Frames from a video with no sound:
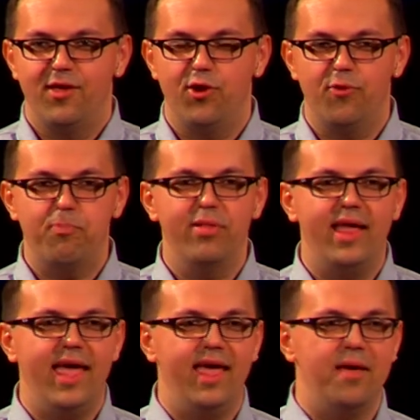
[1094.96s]
You're
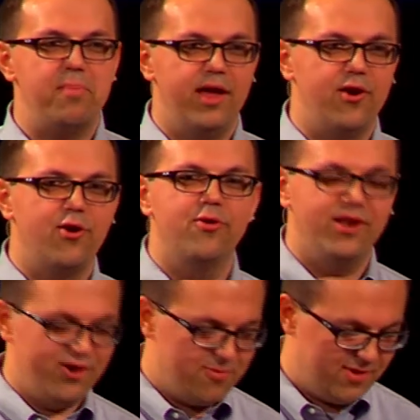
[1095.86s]
playing by your own
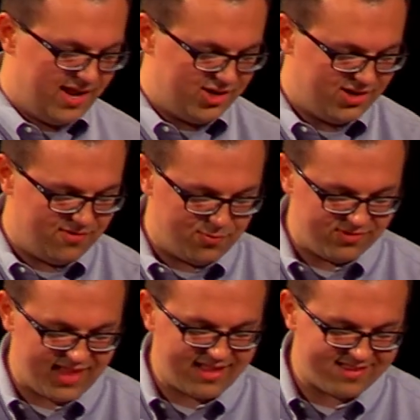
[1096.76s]
interpretation of the
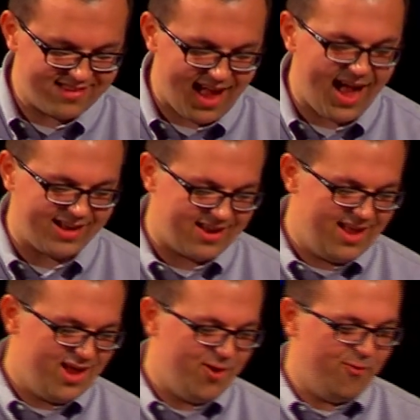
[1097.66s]
rules. That's not
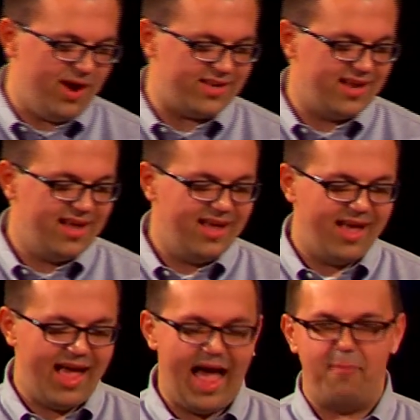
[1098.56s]
what
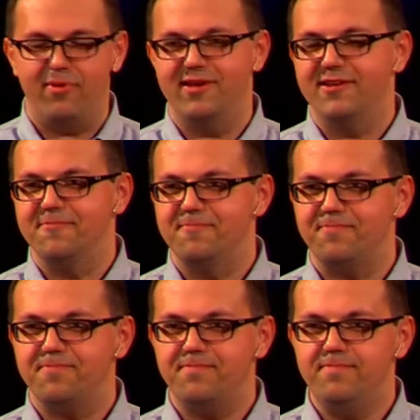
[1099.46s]
happened.
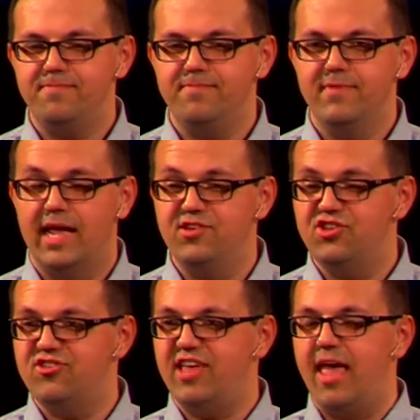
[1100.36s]
And
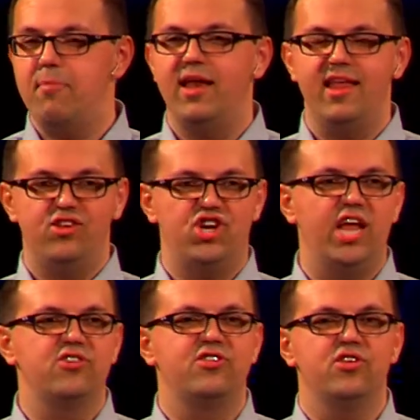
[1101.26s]
Jesus came in and he
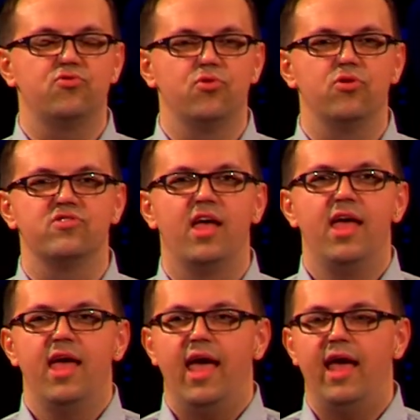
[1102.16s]
changed these rules.
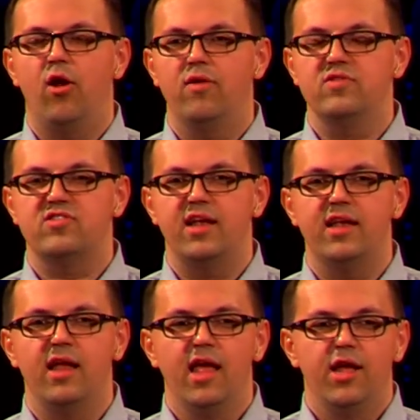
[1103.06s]
And all of a
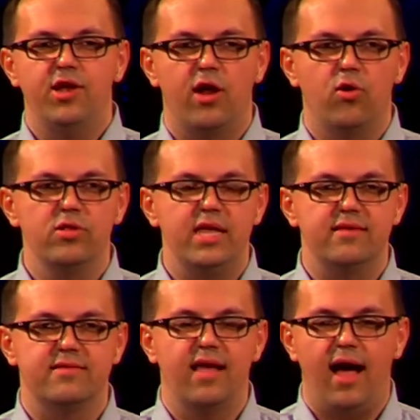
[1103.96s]
sudden, not only
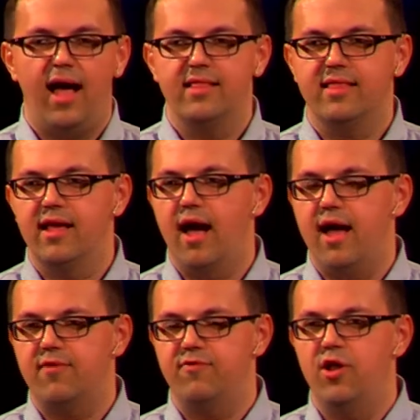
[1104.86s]
is God the
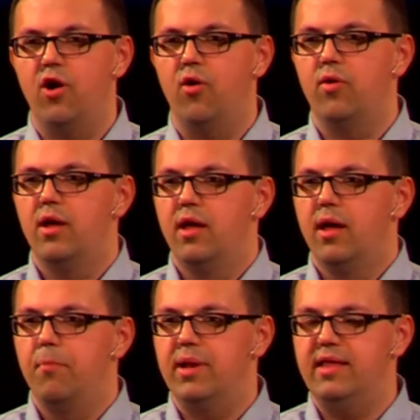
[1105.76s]
God of no,
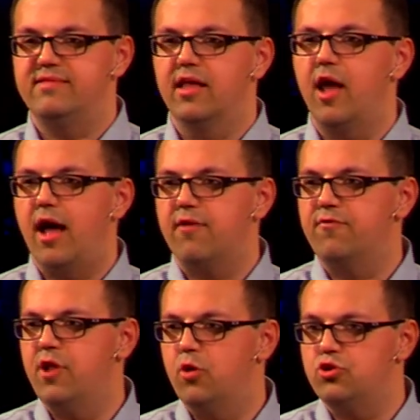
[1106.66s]
but he's the God
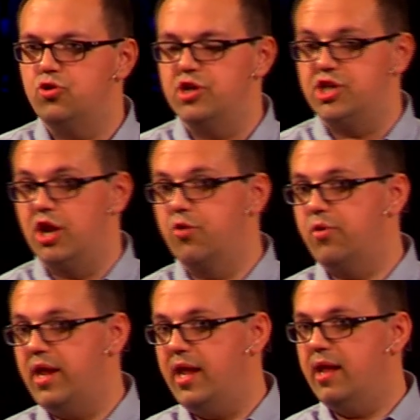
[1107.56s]
of no to a
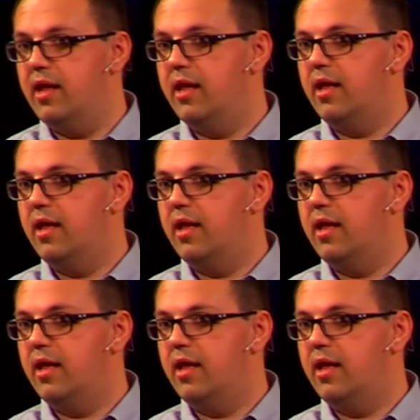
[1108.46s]
degree